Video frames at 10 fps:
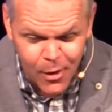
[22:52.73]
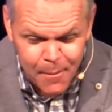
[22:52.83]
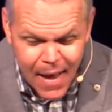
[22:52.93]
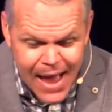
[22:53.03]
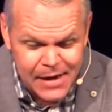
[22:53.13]

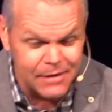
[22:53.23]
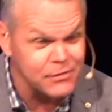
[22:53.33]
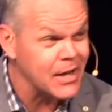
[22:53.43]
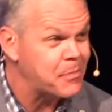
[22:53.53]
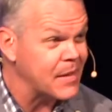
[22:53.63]
reminded
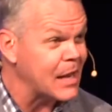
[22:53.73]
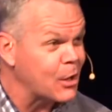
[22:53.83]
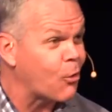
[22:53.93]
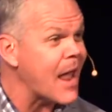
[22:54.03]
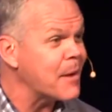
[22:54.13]
of something
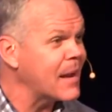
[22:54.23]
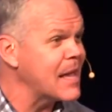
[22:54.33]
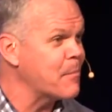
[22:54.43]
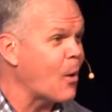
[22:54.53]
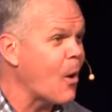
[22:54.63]
incredibly
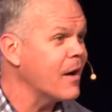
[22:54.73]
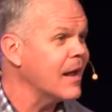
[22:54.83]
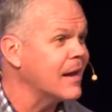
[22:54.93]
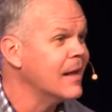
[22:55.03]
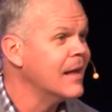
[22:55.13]

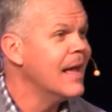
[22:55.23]
important.